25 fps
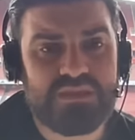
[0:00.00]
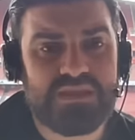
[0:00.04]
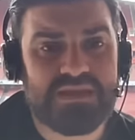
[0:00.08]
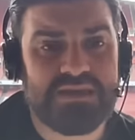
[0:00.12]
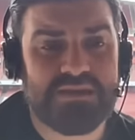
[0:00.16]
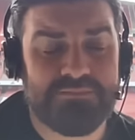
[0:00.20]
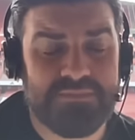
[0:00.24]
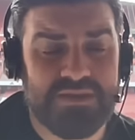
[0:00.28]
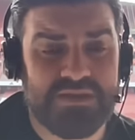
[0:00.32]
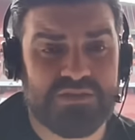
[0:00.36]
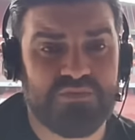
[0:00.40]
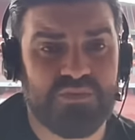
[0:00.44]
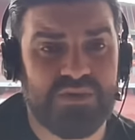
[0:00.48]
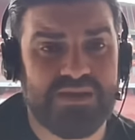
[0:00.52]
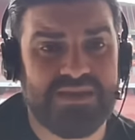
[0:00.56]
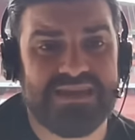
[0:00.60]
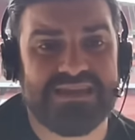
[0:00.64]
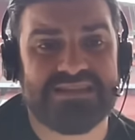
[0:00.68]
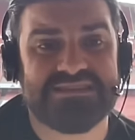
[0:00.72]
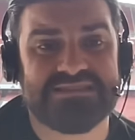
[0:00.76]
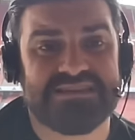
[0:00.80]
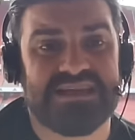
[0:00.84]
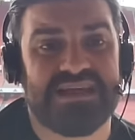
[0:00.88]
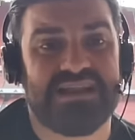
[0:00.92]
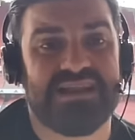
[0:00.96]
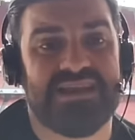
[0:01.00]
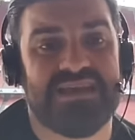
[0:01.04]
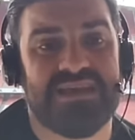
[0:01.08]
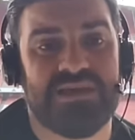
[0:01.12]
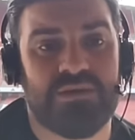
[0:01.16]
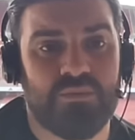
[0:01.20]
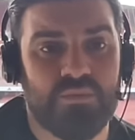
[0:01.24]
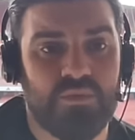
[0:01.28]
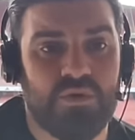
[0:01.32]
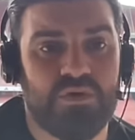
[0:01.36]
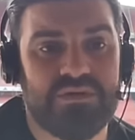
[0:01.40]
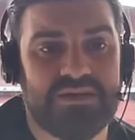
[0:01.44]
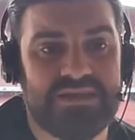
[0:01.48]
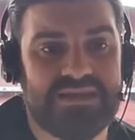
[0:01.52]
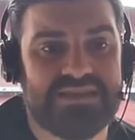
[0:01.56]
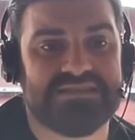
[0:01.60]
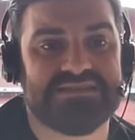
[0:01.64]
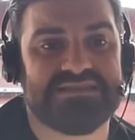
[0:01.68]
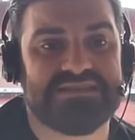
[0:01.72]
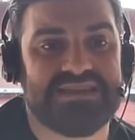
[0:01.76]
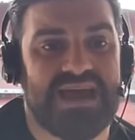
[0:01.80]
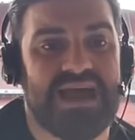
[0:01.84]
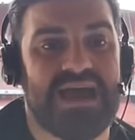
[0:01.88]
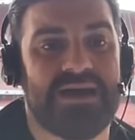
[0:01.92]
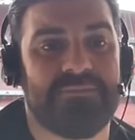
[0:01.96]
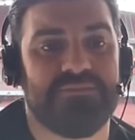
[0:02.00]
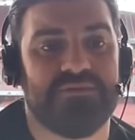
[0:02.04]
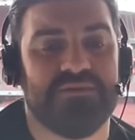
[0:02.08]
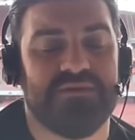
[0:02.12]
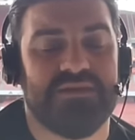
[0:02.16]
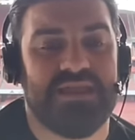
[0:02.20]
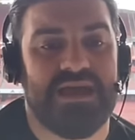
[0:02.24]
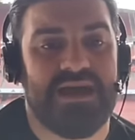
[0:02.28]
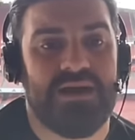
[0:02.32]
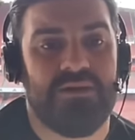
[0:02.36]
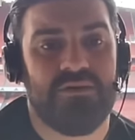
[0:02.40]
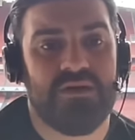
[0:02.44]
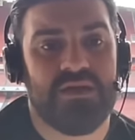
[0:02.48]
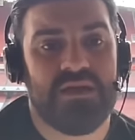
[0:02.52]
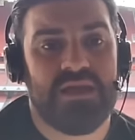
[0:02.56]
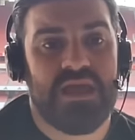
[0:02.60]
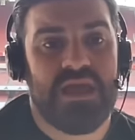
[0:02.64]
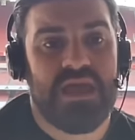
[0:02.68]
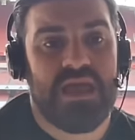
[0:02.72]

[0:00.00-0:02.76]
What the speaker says: in midweek, it's clear what needs to happen now.